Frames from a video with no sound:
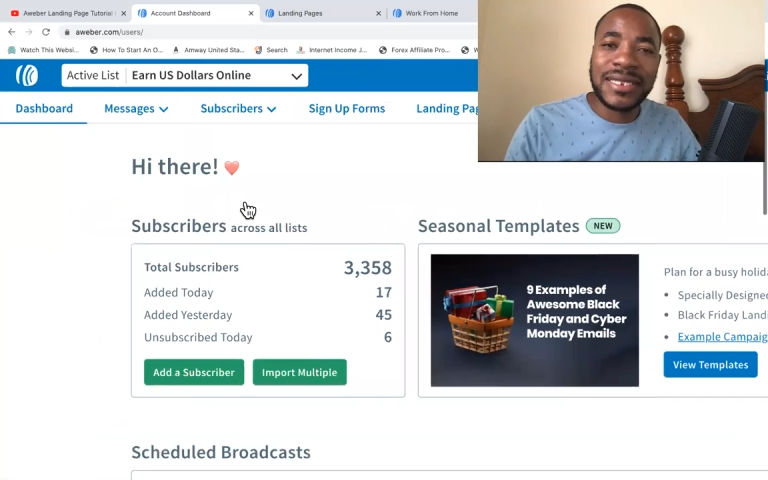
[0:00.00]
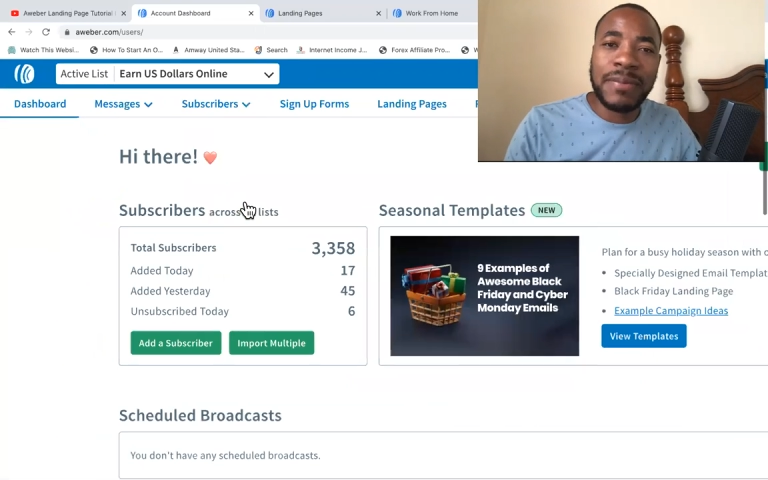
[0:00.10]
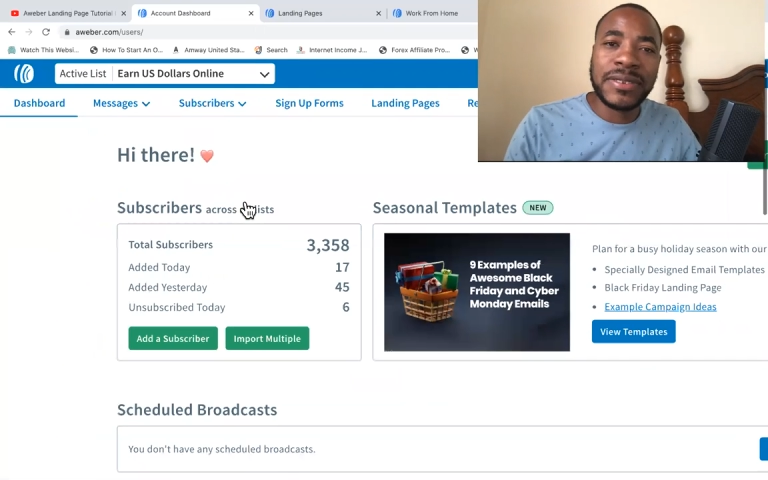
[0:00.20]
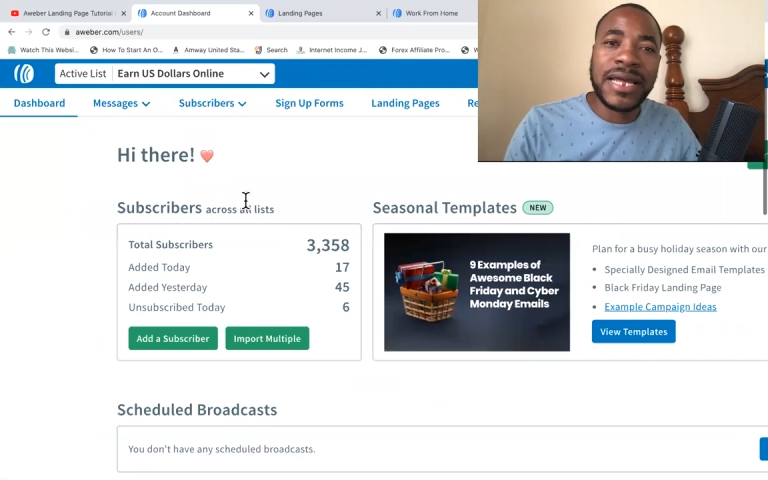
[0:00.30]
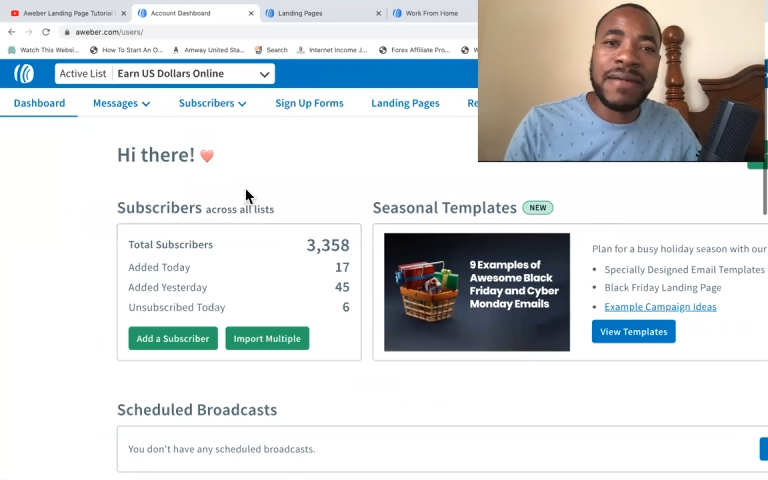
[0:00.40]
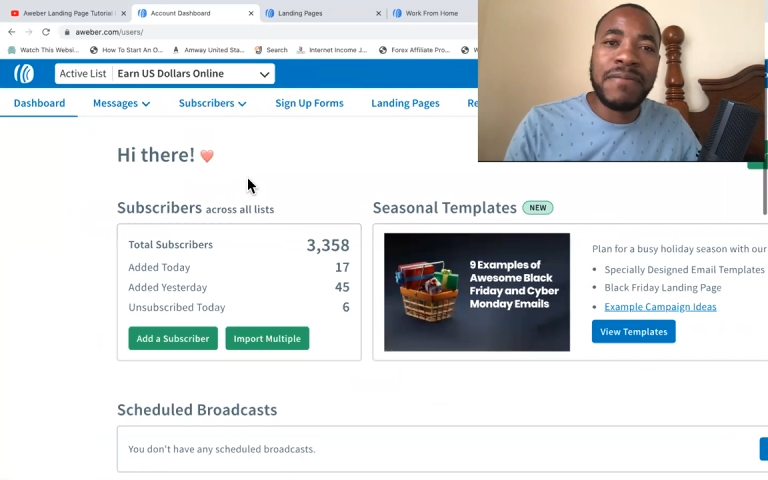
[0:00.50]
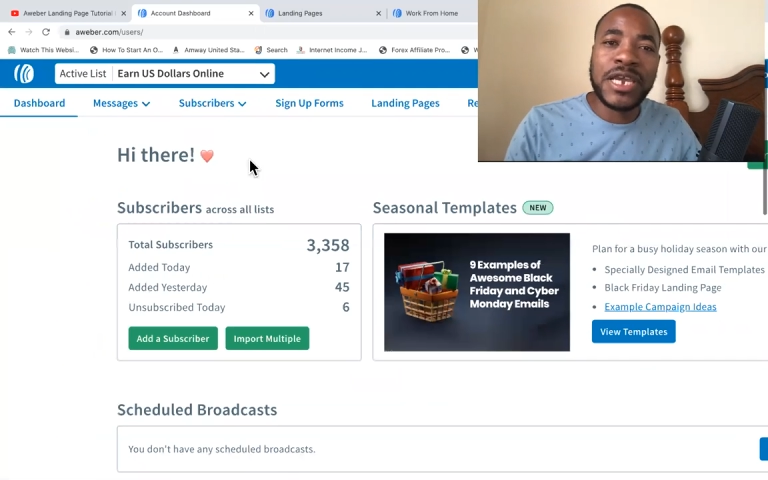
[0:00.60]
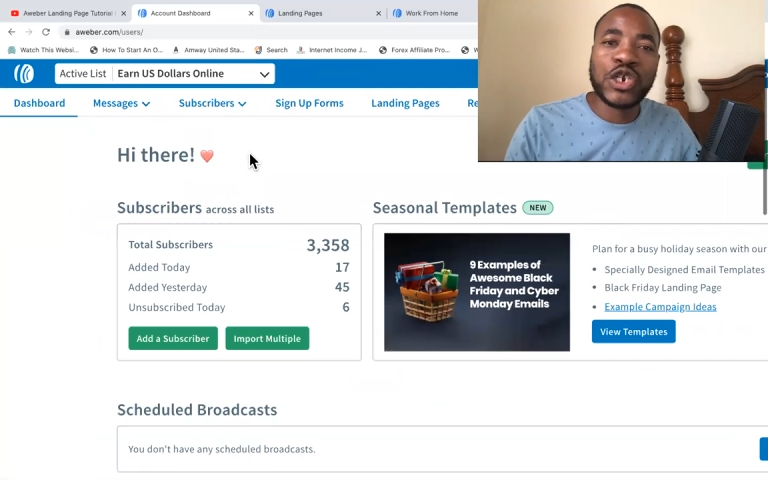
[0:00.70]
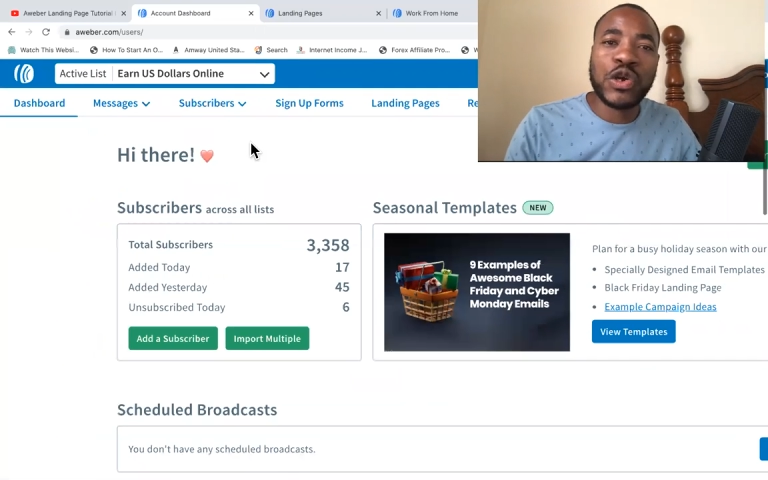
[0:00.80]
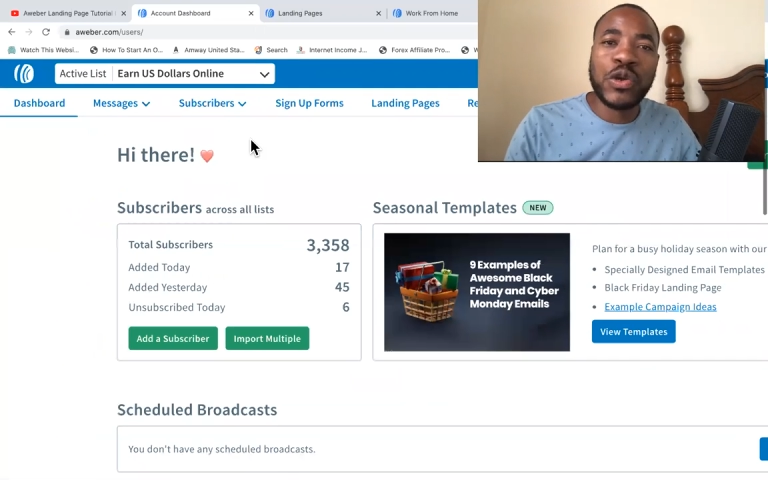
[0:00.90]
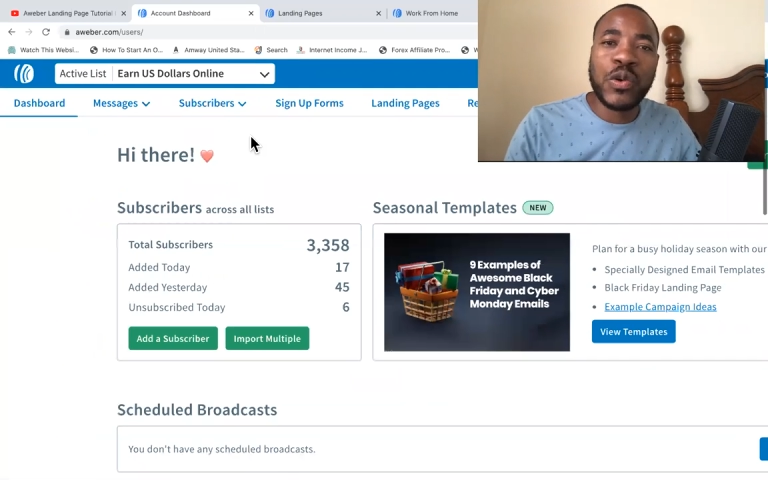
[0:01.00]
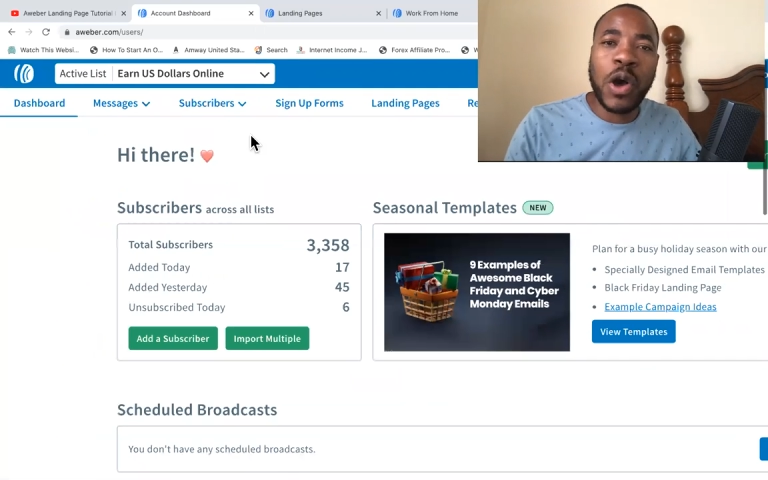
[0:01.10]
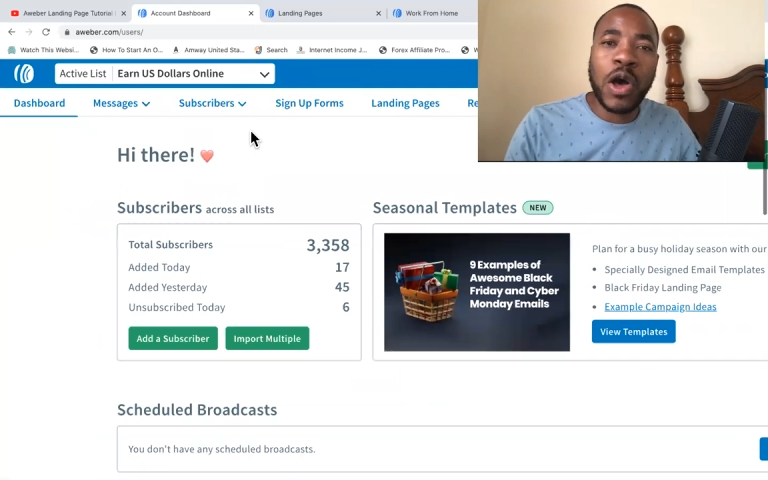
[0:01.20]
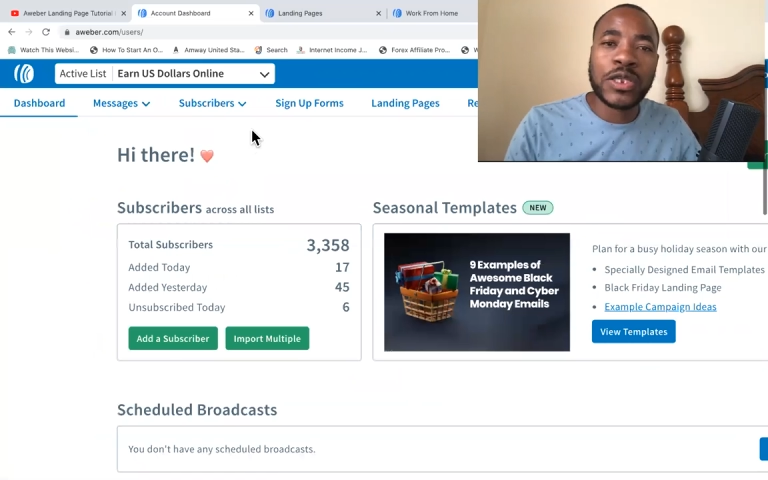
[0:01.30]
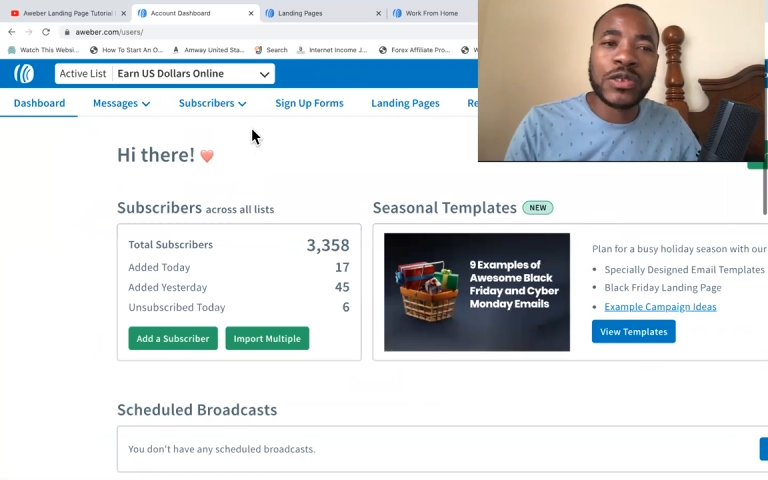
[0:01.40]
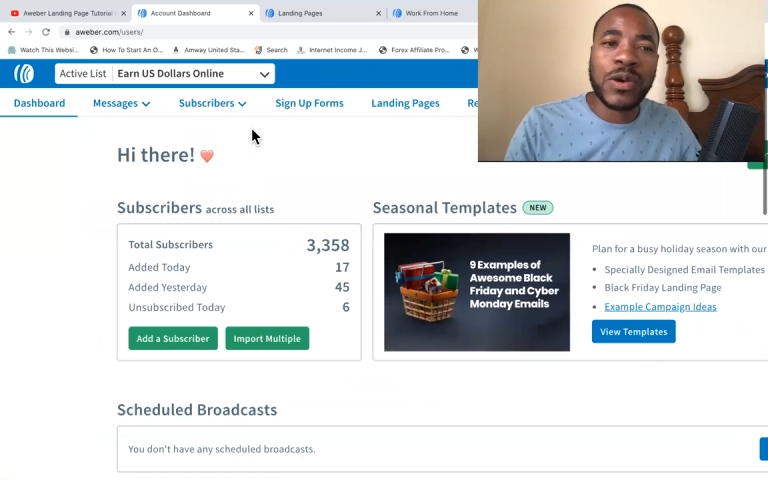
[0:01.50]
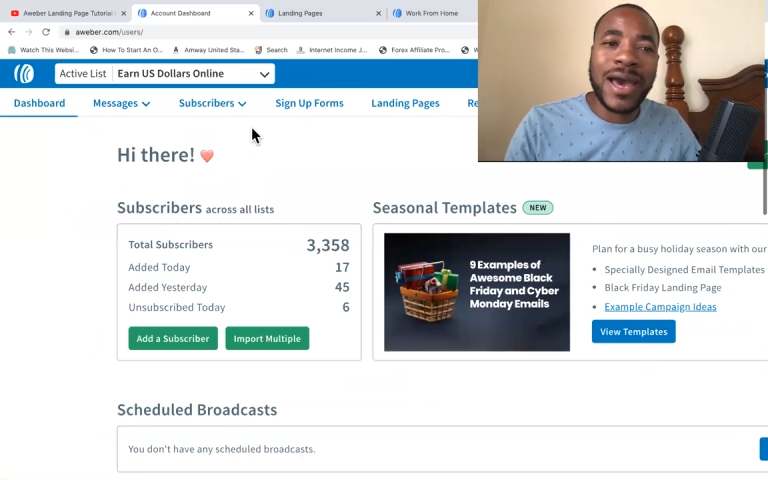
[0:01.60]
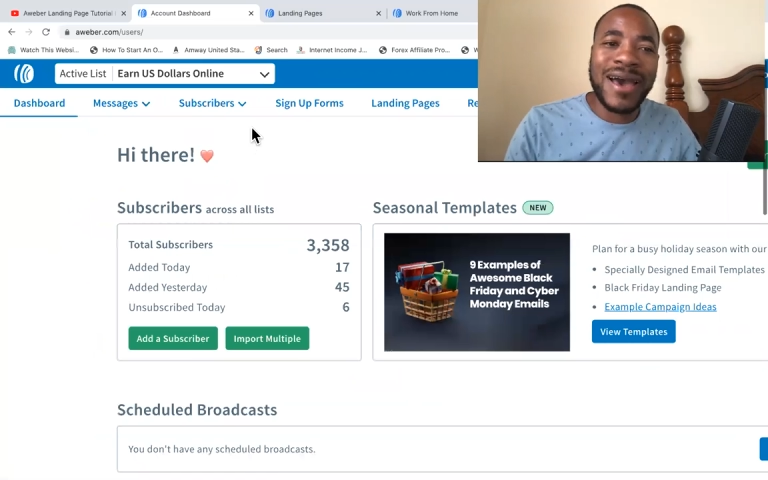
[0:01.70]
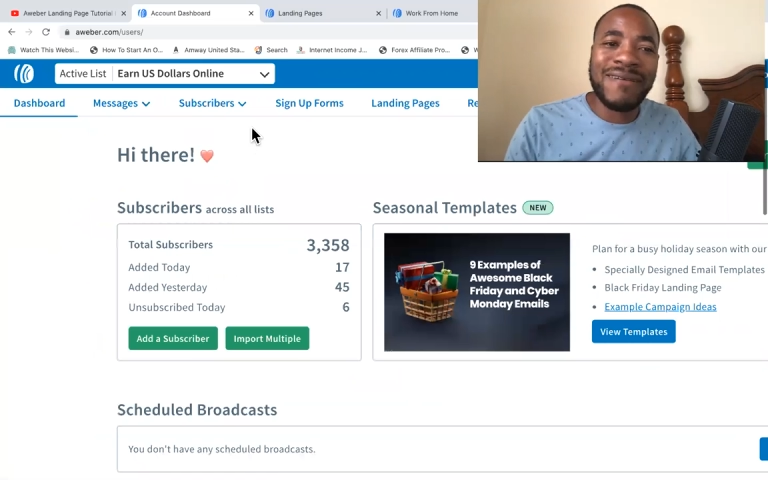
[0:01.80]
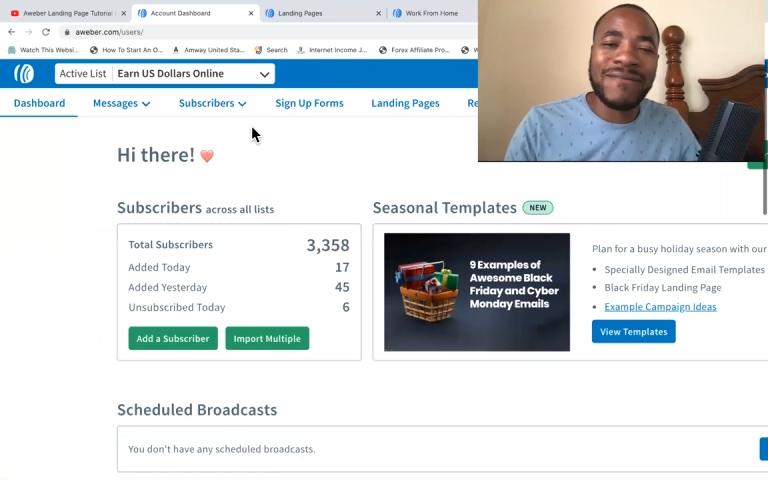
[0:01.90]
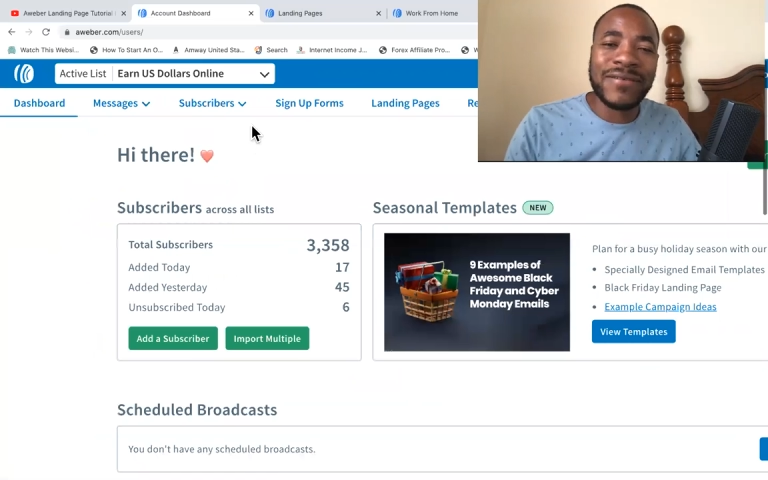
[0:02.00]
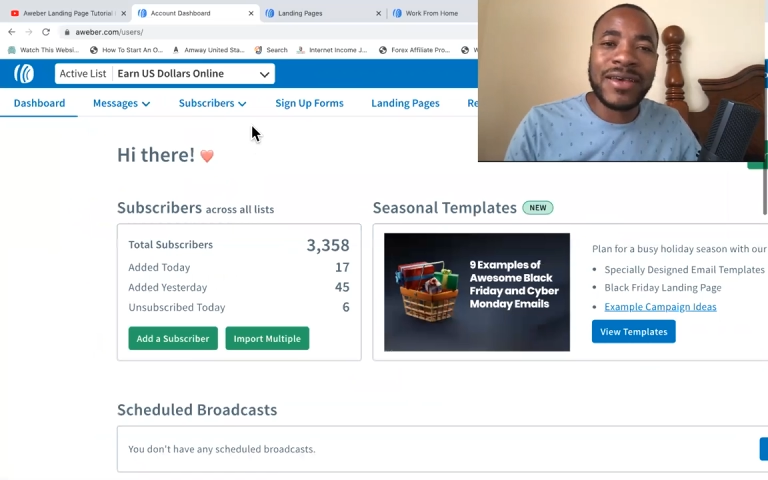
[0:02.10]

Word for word: step is that make sure you also have